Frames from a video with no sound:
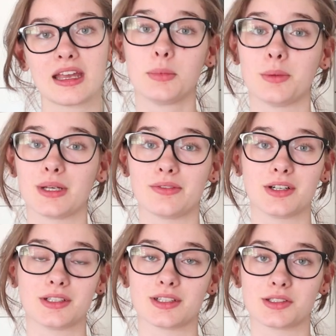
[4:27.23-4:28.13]
But
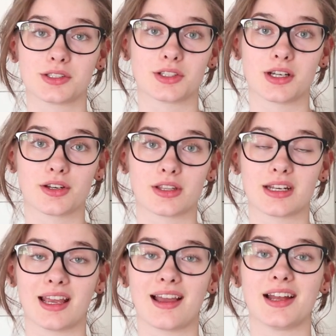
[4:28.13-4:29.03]
whenever he starts stirring during the
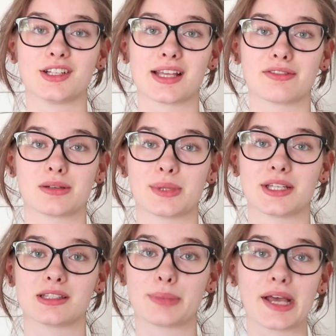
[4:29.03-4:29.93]
night, I just have to
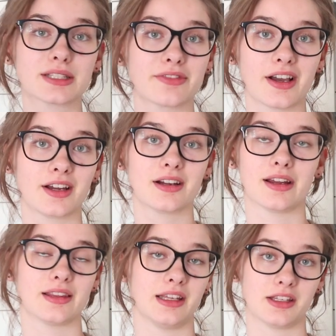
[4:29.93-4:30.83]
replace his pacifier
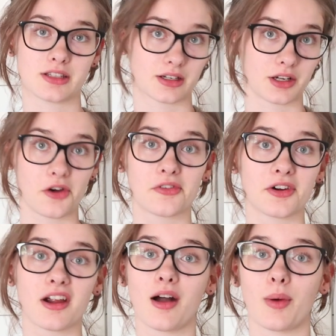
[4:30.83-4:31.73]
and then he's good to go
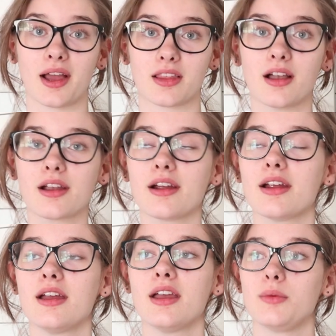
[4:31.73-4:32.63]
for a while
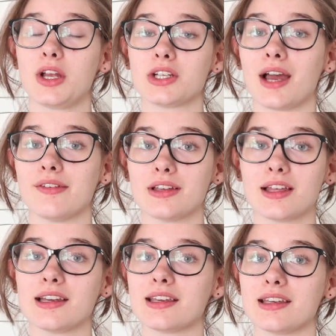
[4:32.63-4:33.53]
longer, which I feel
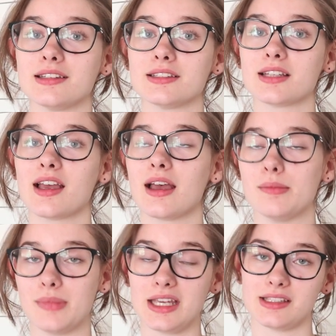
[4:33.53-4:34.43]
like is
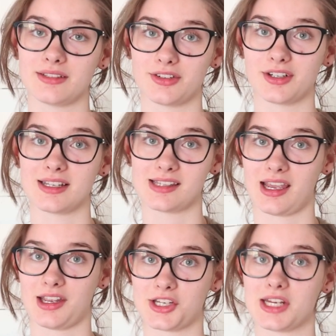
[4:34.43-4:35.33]
amazing for his
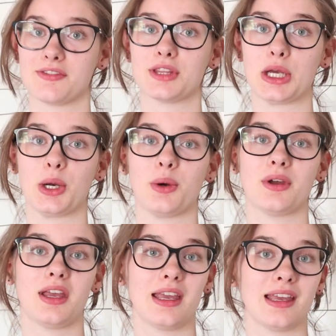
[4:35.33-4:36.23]
age, even though
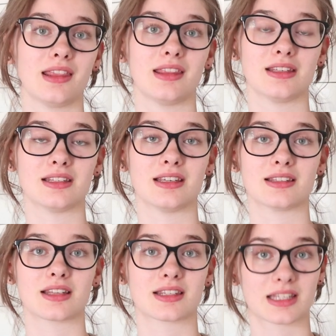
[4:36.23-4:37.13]
this
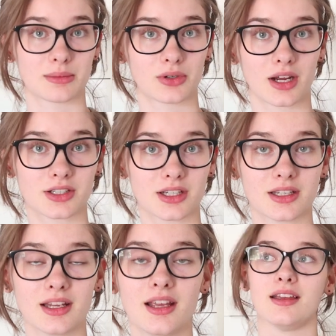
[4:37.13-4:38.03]
is sleep
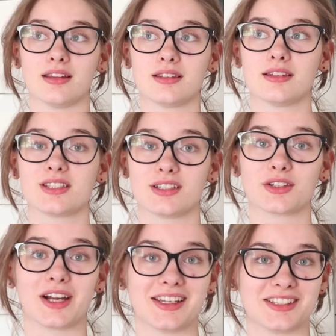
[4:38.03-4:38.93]
regression. It's still
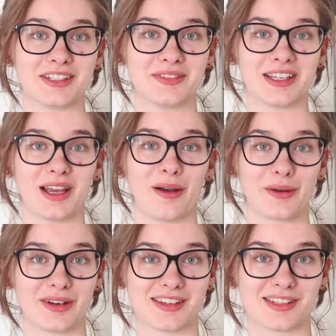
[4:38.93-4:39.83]
crazy to me how
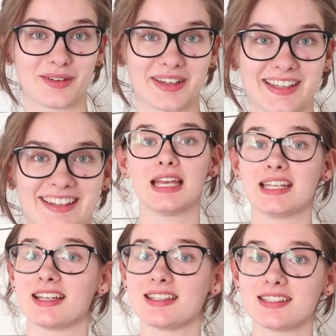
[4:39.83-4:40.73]
good he's doing.
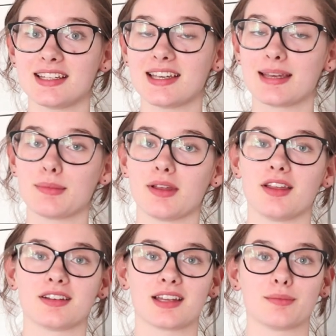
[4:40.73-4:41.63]
It does take him a
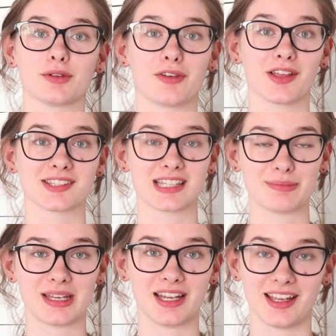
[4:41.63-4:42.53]
long time to fall
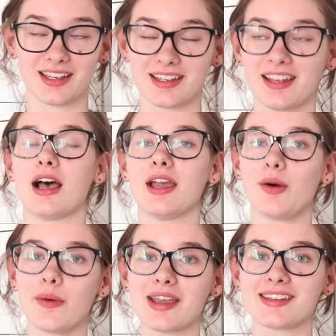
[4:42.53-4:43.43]
asleep at night. I
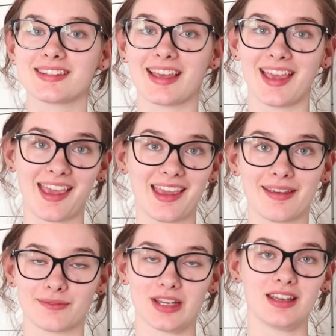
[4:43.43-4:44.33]
always
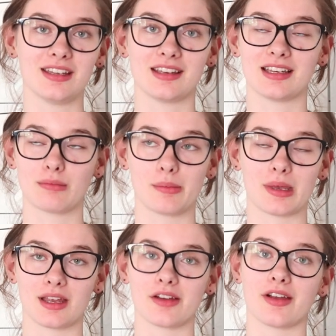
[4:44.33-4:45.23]
aim to get him in
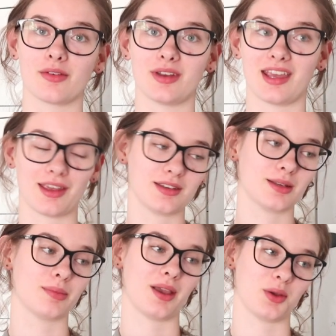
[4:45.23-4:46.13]
bed around
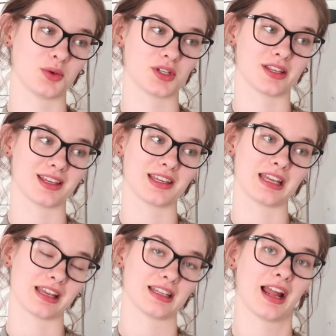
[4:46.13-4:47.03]
8, but usually
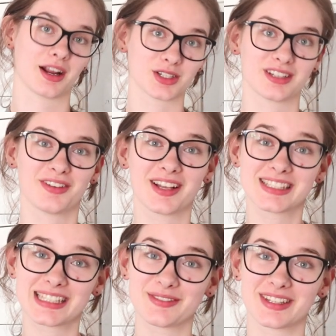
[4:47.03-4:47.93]
he doesn't actually fall
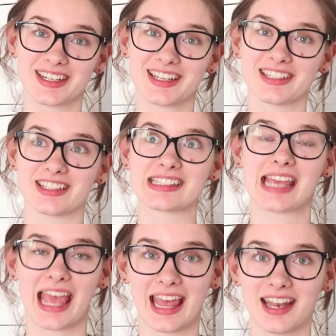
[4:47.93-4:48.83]
asleep at night until
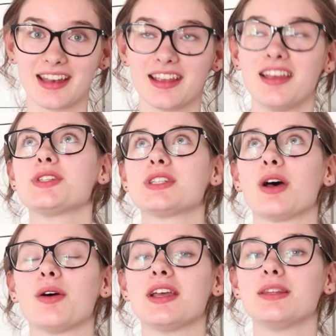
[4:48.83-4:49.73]
10.
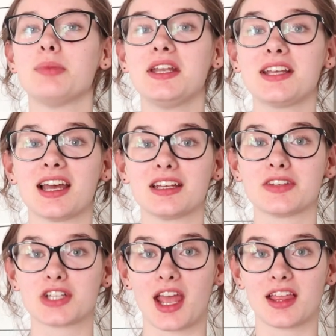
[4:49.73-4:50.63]
So it's been kind of
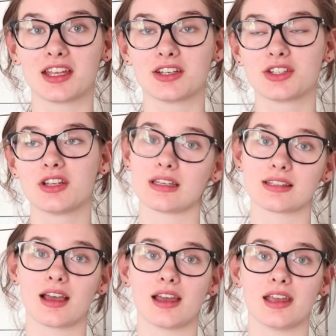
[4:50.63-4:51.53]
a challenge because
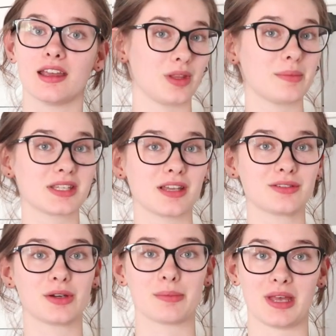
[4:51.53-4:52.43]
I won't
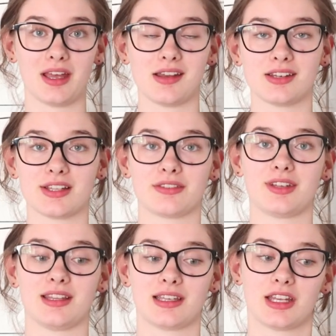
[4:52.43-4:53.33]
myself go to bed until I
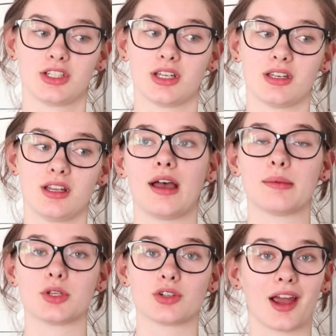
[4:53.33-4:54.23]
clean the kitchen.
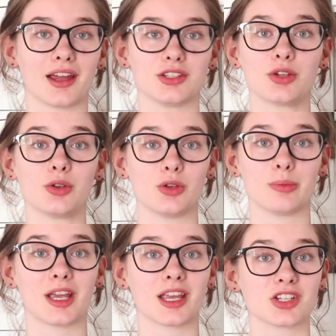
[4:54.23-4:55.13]
I've been trying to do
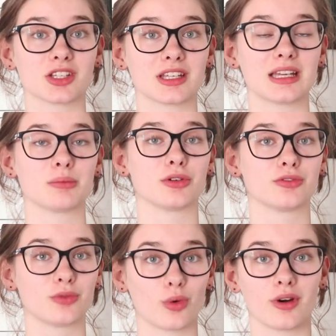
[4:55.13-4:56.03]
my kitchen cleaning
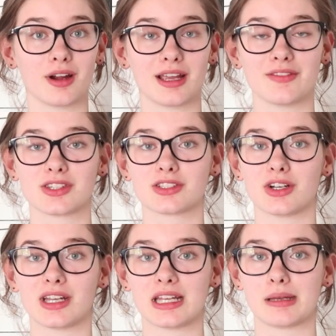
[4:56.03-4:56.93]
before I even
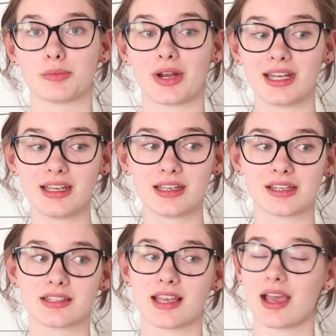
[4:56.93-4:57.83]
start getting him ready
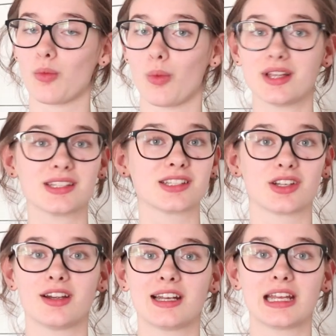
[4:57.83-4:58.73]
because once I
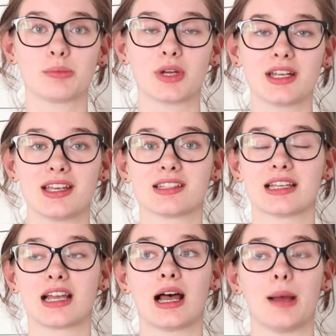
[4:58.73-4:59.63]
start getting him ready, it's
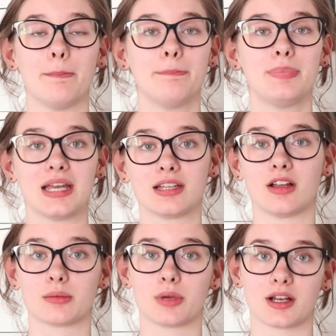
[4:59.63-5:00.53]
like a big
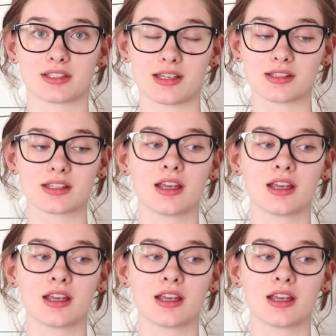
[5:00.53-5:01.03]
long process.